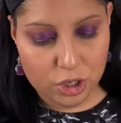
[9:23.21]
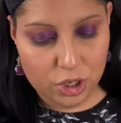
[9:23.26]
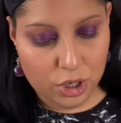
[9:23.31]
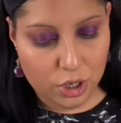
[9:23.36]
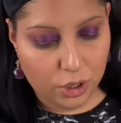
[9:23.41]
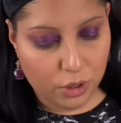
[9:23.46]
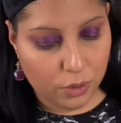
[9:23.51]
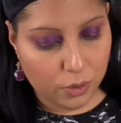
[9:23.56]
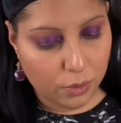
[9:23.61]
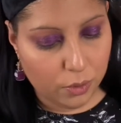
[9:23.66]

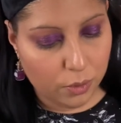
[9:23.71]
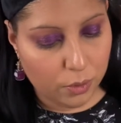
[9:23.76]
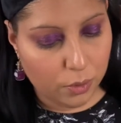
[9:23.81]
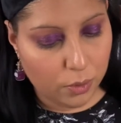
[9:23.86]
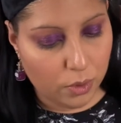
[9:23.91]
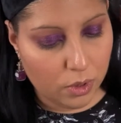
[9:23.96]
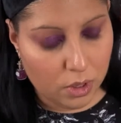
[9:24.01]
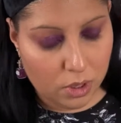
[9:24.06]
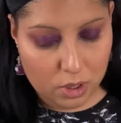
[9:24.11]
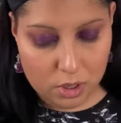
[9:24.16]
too.
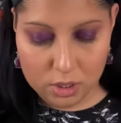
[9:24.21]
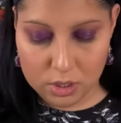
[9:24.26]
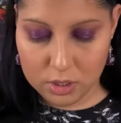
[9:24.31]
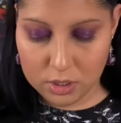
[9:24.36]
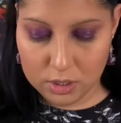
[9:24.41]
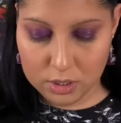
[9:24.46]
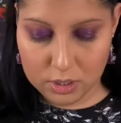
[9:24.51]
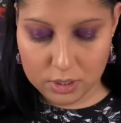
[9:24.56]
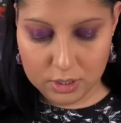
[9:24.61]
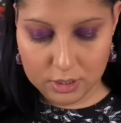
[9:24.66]

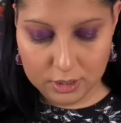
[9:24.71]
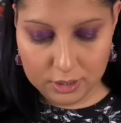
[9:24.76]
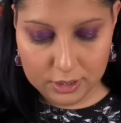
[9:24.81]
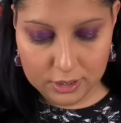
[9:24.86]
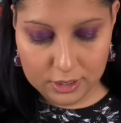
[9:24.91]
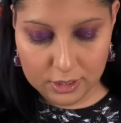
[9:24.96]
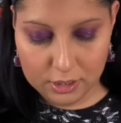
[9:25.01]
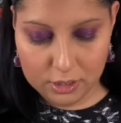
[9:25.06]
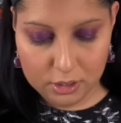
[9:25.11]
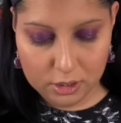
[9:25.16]
Let's
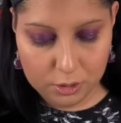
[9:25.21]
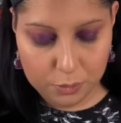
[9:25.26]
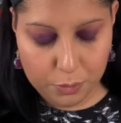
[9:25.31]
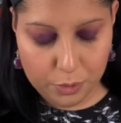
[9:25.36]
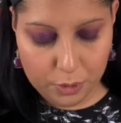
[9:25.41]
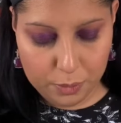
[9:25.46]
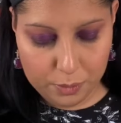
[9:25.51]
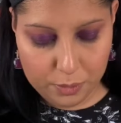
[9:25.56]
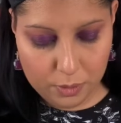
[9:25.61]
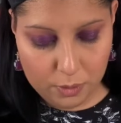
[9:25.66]
see this
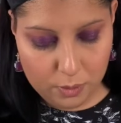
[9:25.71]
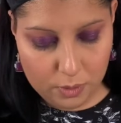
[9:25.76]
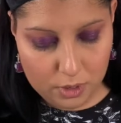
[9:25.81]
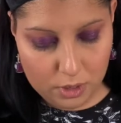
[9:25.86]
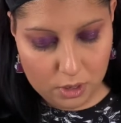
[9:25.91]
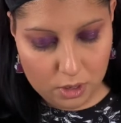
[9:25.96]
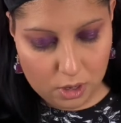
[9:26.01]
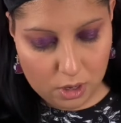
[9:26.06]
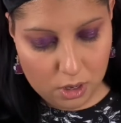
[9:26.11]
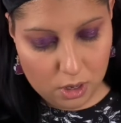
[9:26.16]
purple one.